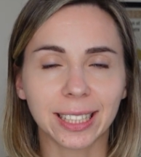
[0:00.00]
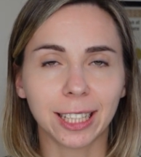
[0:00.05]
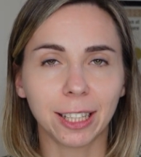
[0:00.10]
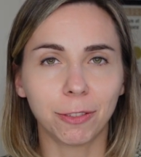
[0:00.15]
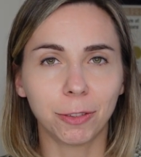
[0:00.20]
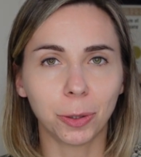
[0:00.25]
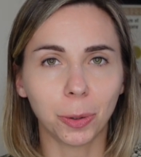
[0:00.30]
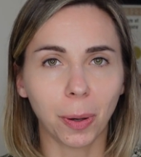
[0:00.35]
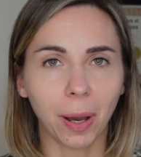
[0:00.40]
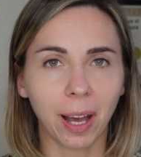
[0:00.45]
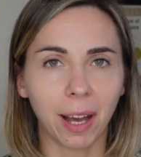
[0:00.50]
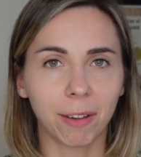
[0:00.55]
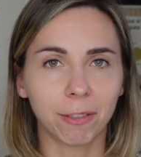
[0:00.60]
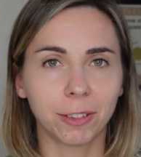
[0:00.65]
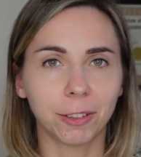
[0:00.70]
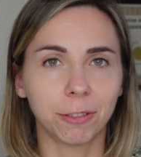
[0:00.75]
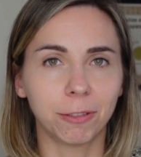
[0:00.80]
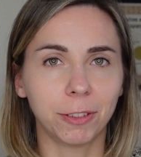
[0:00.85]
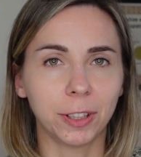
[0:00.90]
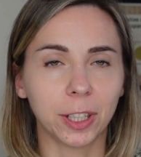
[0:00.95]
If you have
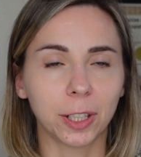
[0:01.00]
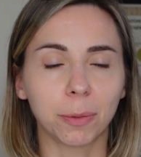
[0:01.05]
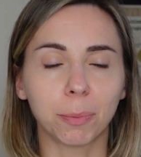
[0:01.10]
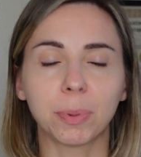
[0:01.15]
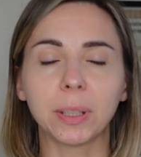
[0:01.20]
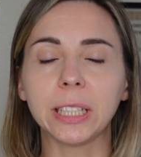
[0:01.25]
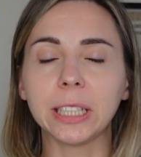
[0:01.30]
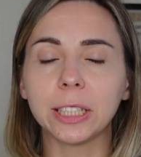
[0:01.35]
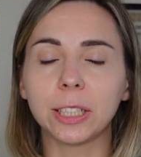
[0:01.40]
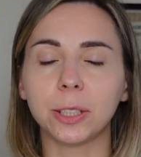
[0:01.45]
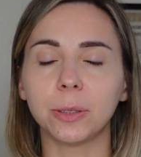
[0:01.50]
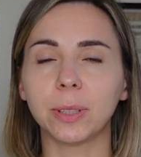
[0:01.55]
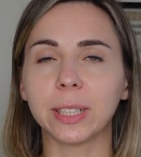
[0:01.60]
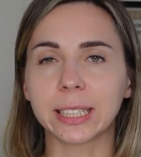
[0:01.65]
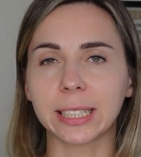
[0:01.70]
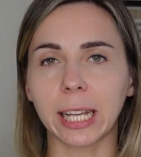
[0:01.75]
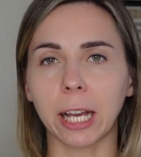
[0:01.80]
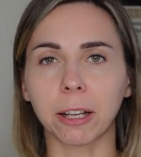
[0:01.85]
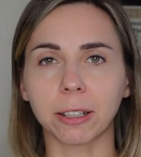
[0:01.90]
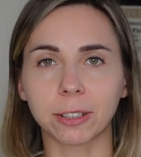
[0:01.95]
the fear, please do
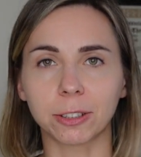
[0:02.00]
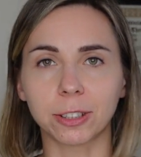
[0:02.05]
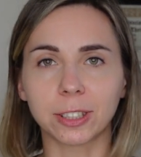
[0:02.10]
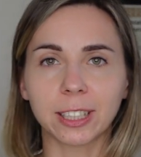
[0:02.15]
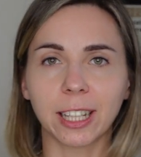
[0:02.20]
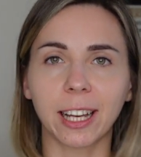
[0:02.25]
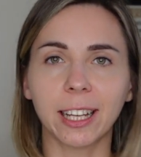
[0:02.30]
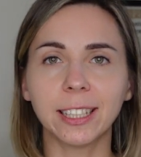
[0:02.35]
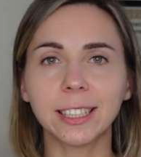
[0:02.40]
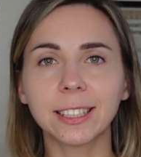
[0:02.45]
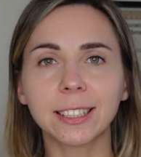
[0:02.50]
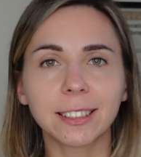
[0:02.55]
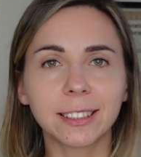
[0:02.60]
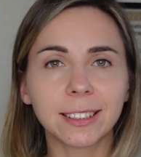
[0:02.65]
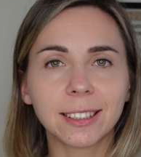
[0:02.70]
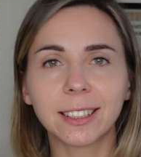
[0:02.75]
this exercise